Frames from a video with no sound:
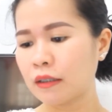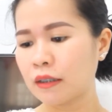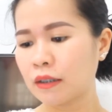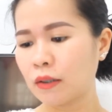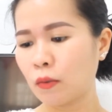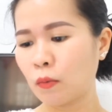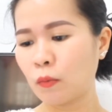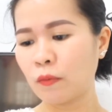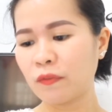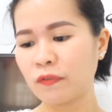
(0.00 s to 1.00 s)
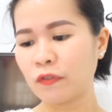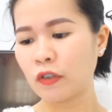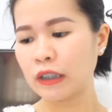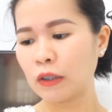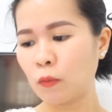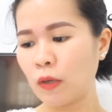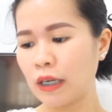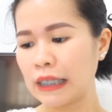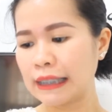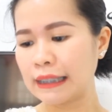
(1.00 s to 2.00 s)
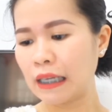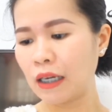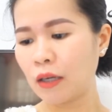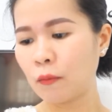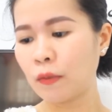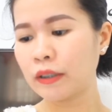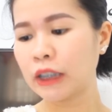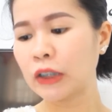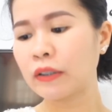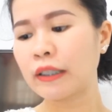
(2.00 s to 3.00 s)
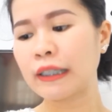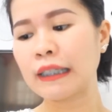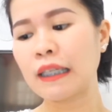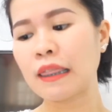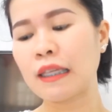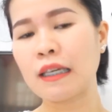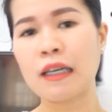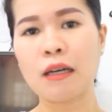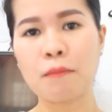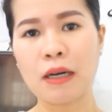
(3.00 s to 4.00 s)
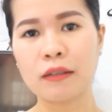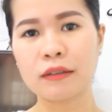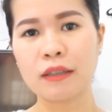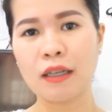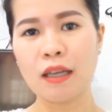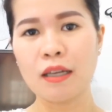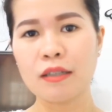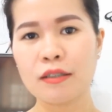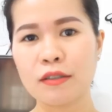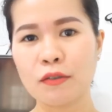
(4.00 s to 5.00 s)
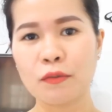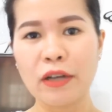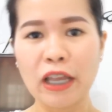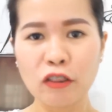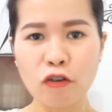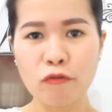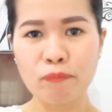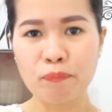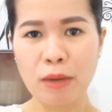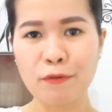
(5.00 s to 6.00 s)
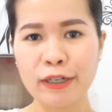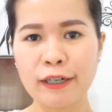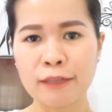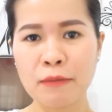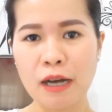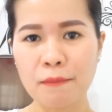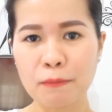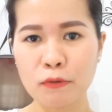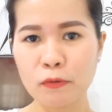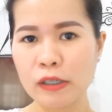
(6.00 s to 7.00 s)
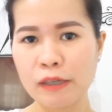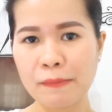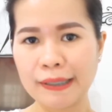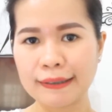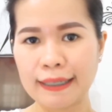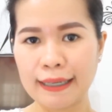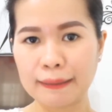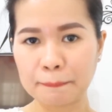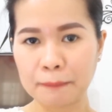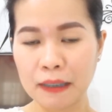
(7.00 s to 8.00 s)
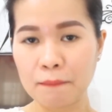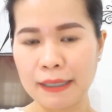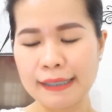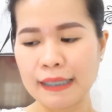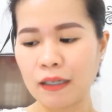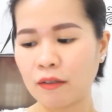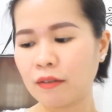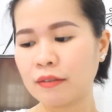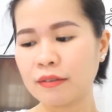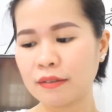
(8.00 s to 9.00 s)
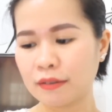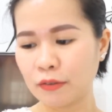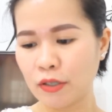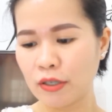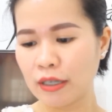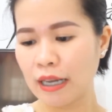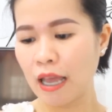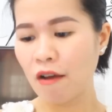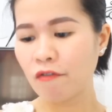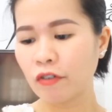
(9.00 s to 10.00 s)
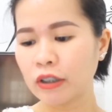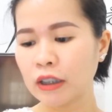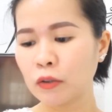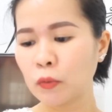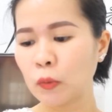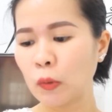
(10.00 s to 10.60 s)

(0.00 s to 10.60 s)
So, 41, what are you currently thinking about? So, etong memory card baka mapuno na naman, kaya binibilisan ko. So, yun. 42,